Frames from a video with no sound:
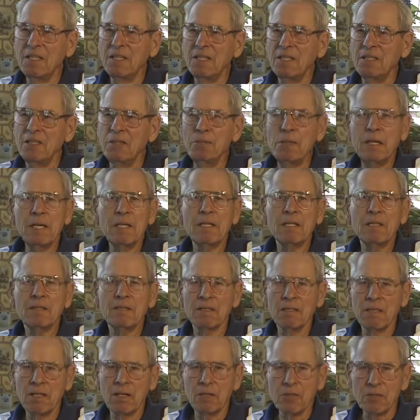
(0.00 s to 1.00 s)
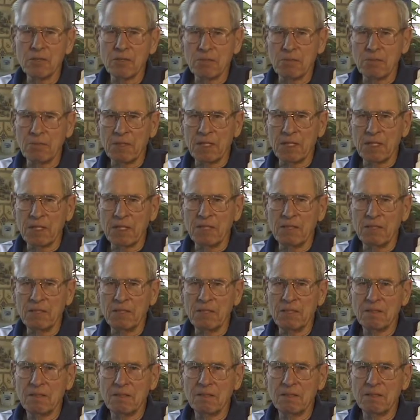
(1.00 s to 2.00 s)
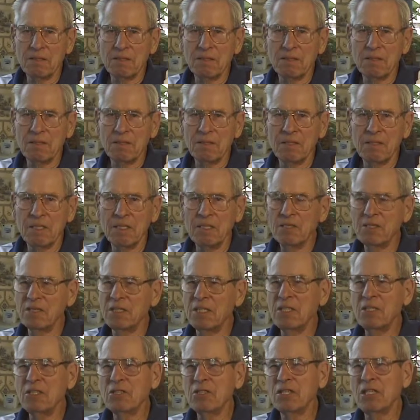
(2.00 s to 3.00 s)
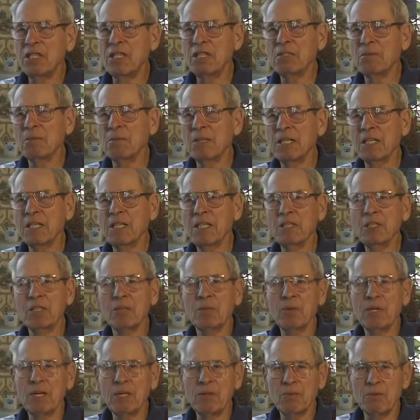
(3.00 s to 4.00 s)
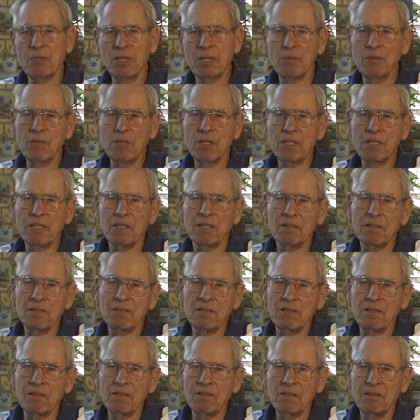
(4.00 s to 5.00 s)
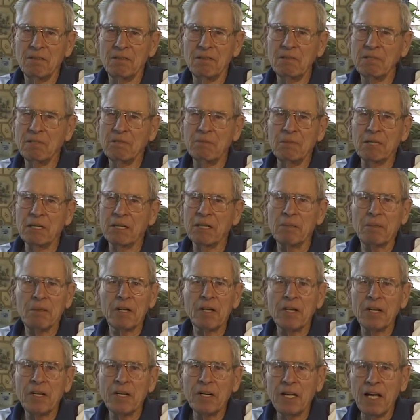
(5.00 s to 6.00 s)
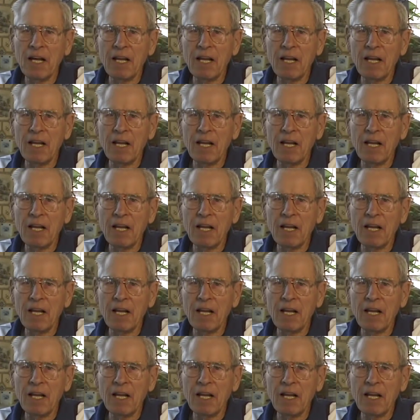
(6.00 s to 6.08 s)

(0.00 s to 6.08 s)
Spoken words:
you make loads of money. These days, my gosh, you write one book and make $1 million.